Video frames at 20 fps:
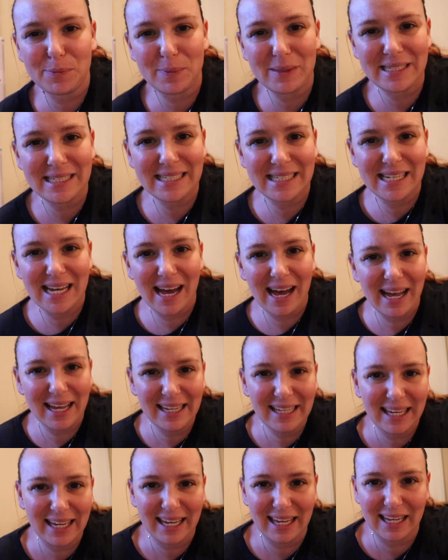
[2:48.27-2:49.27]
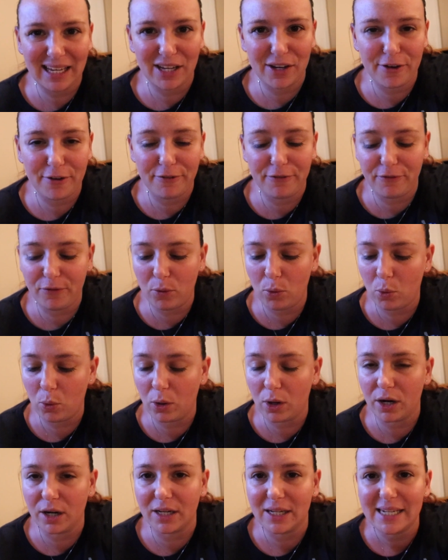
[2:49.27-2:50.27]
been dying
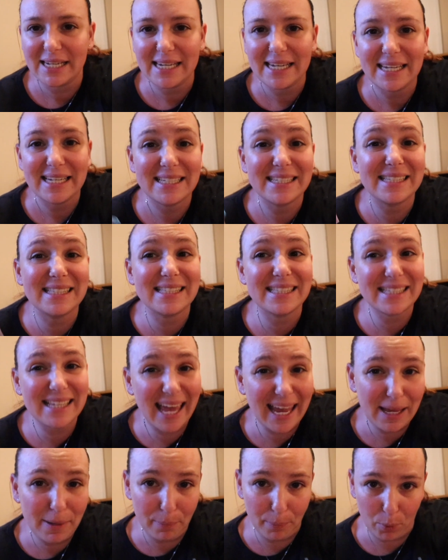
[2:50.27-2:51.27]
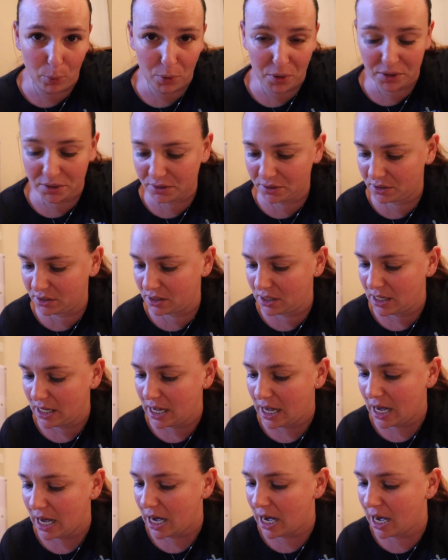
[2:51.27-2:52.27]
for skateboards.
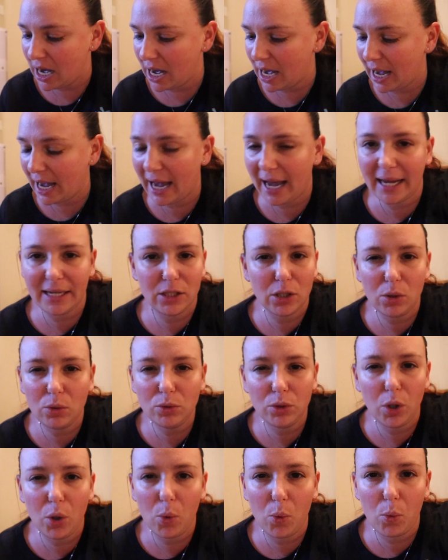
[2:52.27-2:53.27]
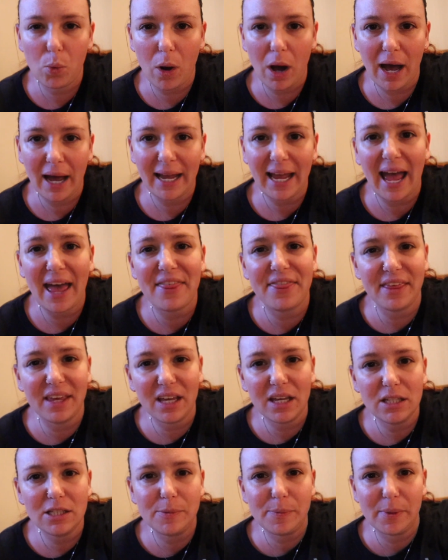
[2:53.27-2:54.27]
I don't know why. I think
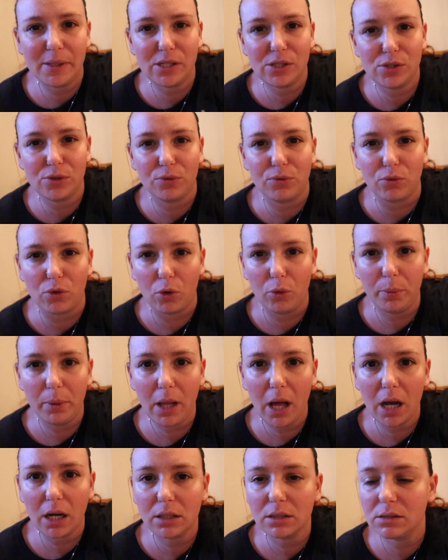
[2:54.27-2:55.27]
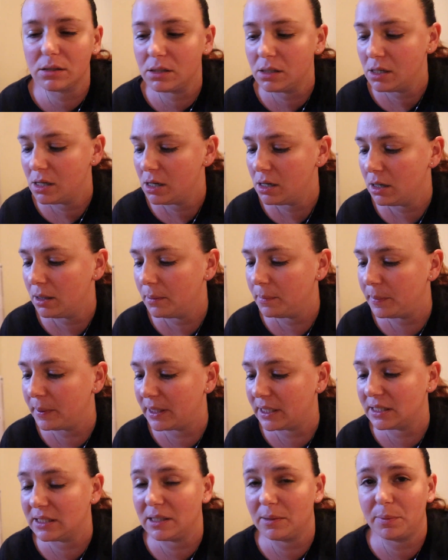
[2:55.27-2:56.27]
it's because of Roblox
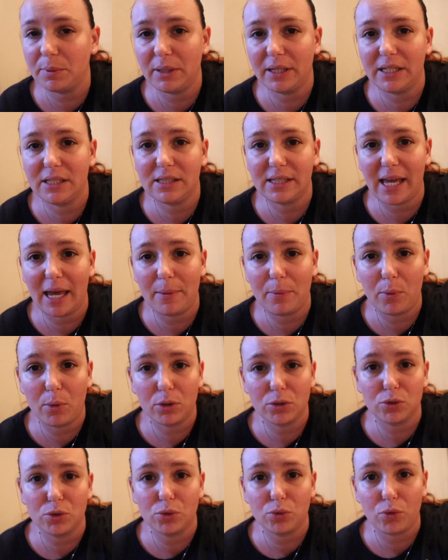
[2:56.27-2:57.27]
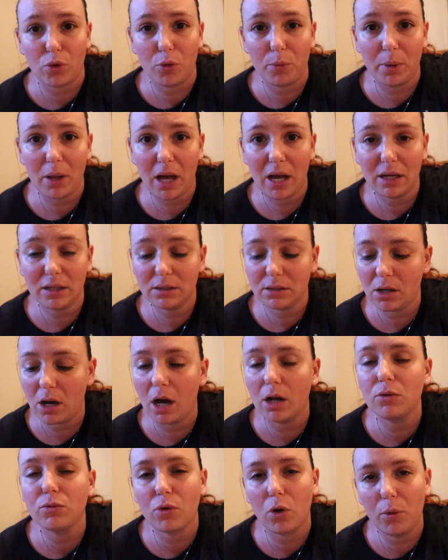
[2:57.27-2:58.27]
because he plays skateboards with Roblox
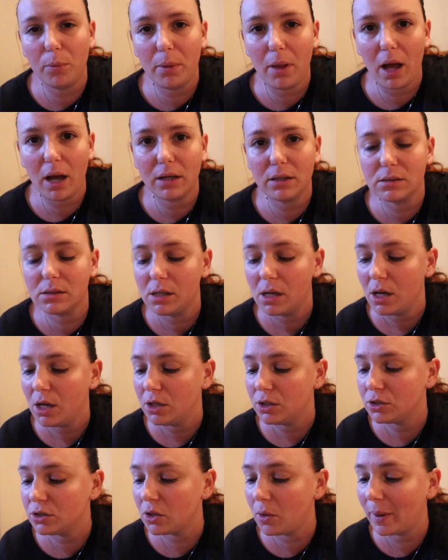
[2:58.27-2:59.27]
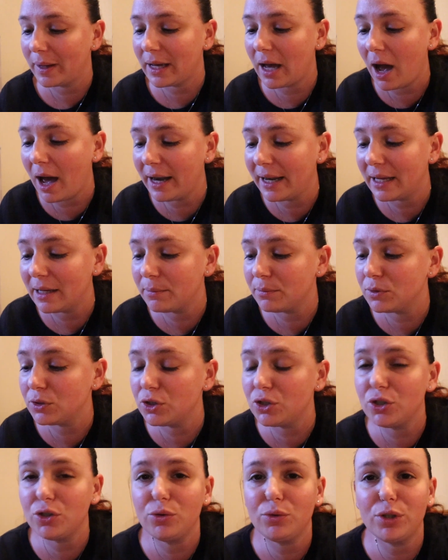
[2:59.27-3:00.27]
on Roblox. So I got him
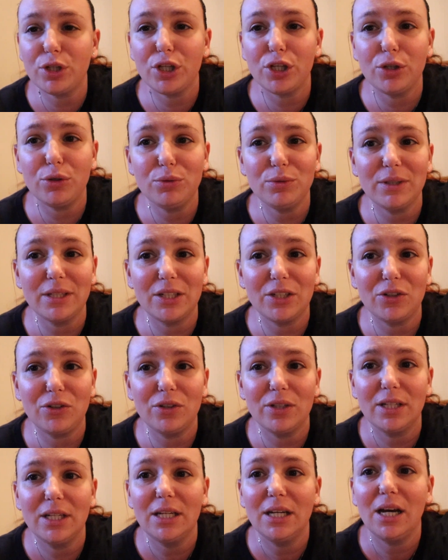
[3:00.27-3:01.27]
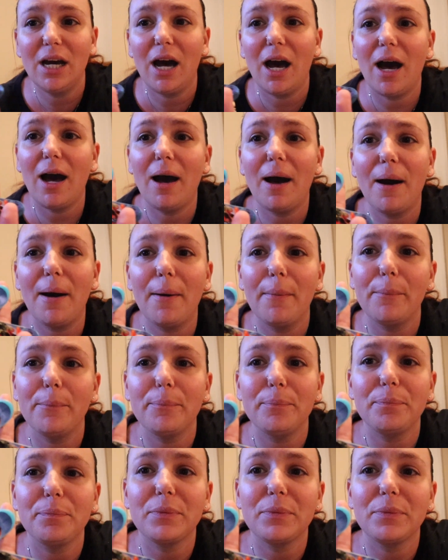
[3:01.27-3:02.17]
two cute little um,